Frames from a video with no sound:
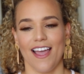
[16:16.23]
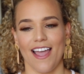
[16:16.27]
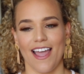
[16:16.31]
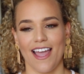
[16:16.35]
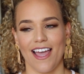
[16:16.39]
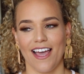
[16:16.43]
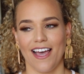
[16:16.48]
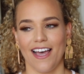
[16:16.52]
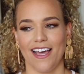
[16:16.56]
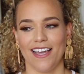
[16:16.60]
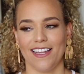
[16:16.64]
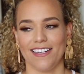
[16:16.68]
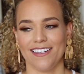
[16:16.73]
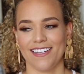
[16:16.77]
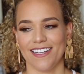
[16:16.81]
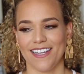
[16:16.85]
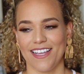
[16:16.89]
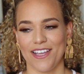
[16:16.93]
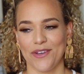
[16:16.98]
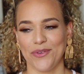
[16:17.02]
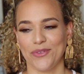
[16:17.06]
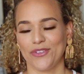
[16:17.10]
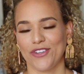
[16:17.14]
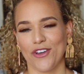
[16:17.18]
And
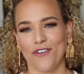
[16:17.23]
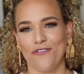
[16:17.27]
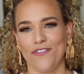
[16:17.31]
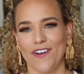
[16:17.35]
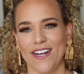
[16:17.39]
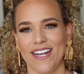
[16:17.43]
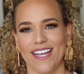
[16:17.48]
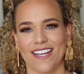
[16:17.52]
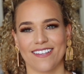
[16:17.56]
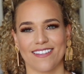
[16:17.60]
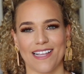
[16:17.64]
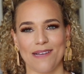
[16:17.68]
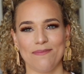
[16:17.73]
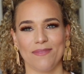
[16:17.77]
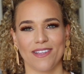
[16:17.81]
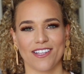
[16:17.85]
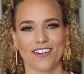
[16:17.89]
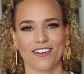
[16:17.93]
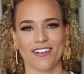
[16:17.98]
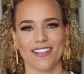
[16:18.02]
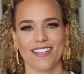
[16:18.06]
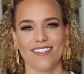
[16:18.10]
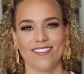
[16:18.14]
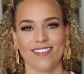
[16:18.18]
it was so funny because I'm
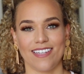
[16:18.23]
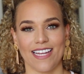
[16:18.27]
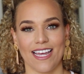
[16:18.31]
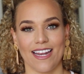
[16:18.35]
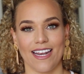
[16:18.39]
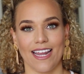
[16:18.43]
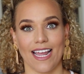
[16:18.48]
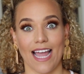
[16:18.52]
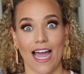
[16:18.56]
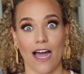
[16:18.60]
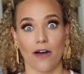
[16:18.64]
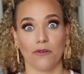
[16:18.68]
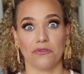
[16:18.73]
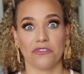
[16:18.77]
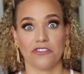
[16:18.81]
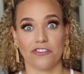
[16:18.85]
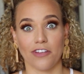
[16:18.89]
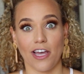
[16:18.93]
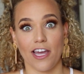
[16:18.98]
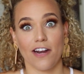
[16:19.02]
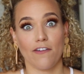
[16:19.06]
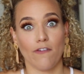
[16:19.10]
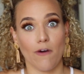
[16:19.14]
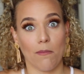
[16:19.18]
literally standing
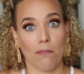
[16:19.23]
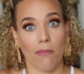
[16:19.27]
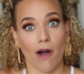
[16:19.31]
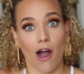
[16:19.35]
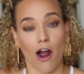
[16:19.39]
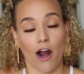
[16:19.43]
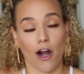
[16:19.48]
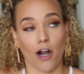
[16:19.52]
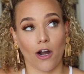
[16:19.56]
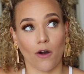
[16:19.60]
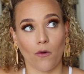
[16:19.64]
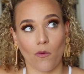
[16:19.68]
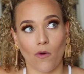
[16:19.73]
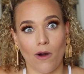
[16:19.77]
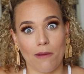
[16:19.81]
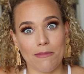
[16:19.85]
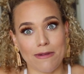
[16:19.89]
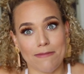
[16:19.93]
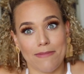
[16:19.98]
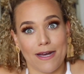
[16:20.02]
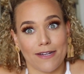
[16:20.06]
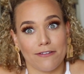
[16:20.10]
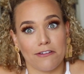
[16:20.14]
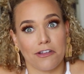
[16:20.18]
outside of a bar where
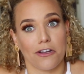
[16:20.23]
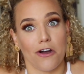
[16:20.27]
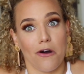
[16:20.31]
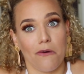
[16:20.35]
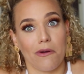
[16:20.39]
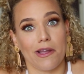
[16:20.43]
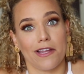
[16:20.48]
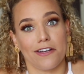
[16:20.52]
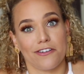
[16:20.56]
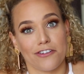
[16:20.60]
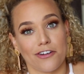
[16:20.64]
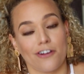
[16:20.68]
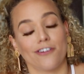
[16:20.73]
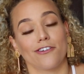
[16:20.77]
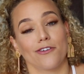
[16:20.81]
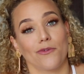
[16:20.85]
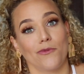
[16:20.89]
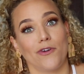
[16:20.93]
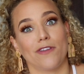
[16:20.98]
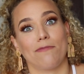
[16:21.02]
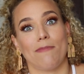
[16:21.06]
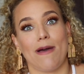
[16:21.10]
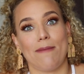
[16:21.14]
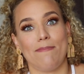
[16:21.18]
I'm about to go get
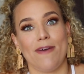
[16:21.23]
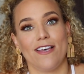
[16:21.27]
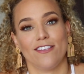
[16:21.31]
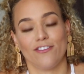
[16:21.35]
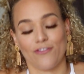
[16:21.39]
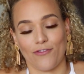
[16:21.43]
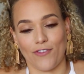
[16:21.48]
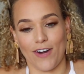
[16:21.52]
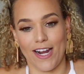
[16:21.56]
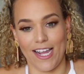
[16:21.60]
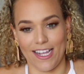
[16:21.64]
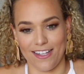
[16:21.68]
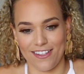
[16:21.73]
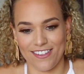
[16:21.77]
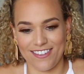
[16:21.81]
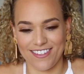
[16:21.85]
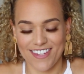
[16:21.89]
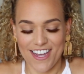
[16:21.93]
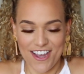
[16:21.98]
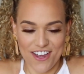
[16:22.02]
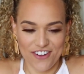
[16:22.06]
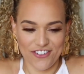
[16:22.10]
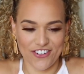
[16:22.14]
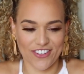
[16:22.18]
turnt with my best
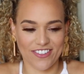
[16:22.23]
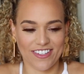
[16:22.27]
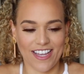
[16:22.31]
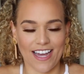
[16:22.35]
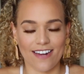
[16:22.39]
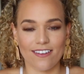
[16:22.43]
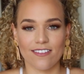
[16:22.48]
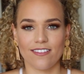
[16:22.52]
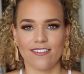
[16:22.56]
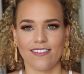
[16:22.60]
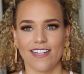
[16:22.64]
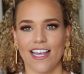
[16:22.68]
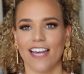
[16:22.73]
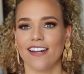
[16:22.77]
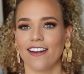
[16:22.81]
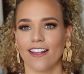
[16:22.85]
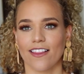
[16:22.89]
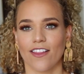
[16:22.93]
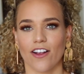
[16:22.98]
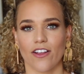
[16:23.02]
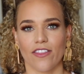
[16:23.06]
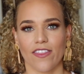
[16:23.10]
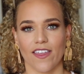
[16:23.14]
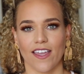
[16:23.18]
friends, just kind of
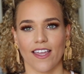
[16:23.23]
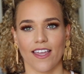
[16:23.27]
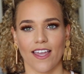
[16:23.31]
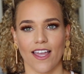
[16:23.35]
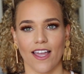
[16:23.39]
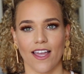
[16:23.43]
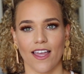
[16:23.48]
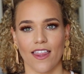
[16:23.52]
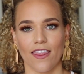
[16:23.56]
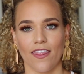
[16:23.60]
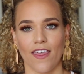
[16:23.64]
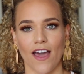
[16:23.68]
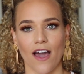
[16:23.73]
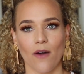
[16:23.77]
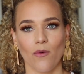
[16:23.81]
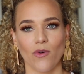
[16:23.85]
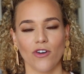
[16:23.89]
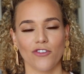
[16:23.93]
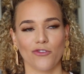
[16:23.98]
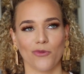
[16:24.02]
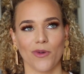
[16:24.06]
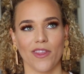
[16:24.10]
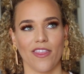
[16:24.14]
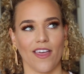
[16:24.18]
standing there thinking that
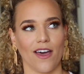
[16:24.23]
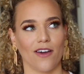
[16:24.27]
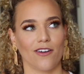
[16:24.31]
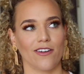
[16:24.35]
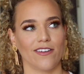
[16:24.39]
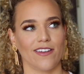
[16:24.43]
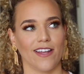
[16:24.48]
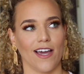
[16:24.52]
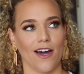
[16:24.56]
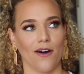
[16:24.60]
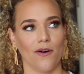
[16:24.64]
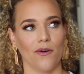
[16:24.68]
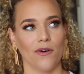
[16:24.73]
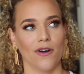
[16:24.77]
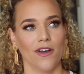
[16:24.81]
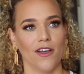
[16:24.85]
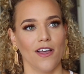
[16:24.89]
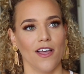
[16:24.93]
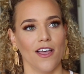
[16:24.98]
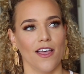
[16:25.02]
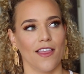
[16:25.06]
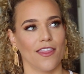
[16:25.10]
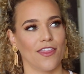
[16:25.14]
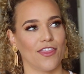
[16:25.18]
was without a doubt
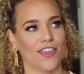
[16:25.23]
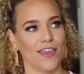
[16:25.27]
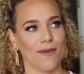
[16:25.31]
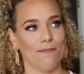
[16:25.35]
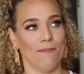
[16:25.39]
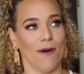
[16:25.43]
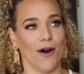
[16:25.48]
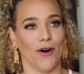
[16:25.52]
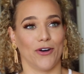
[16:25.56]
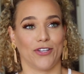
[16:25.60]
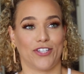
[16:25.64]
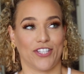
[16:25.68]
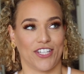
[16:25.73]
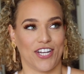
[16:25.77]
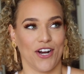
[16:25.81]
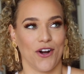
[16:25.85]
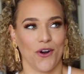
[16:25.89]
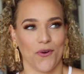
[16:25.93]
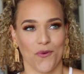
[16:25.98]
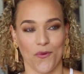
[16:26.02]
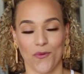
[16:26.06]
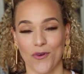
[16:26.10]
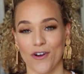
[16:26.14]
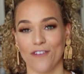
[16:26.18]
the most
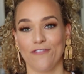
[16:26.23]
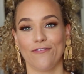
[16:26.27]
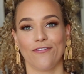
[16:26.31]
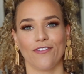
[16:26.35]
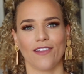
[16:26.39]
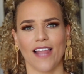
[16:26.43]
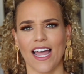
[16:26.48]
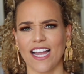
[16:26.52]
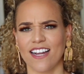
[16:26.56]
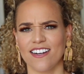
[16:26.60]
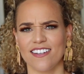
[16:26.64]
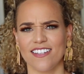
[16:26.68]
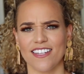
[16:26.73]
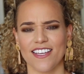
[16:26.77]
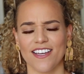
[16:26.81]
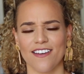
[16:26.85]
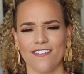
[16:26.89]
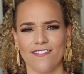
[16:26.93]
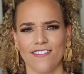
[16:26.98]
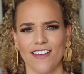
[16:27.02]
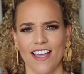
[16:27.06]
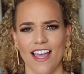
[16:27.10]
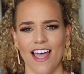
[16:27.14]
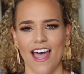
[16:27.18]

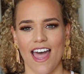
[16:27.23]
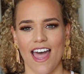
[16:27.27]
reflective